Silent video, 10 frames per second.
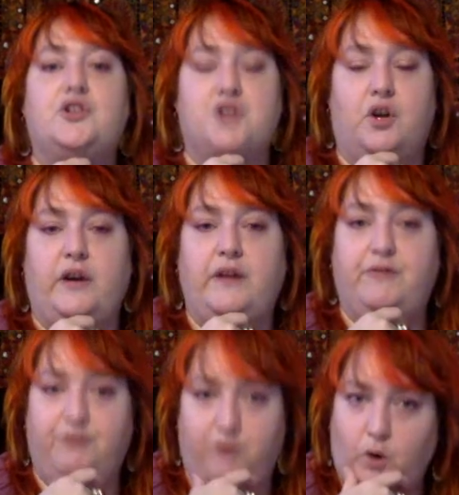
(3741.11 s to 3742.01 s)
turning
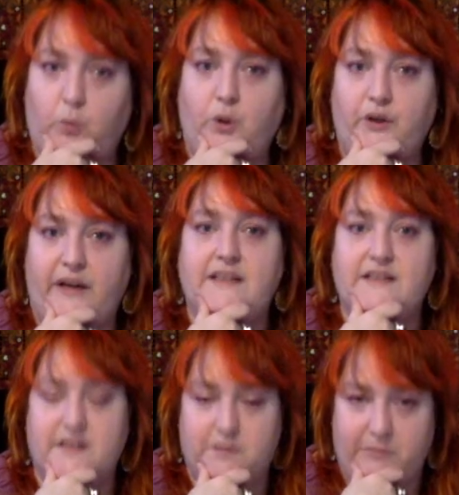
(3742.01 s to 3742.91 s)
forward
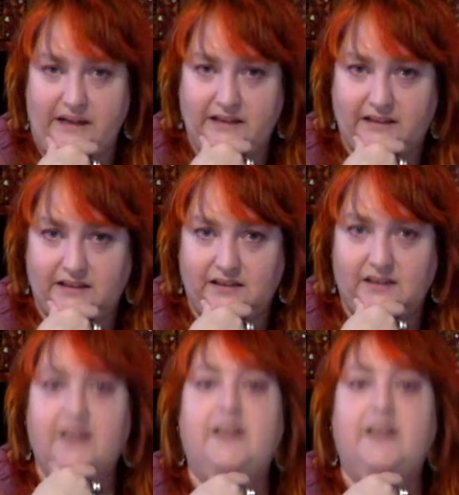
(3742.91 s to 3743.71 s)
into the maiden.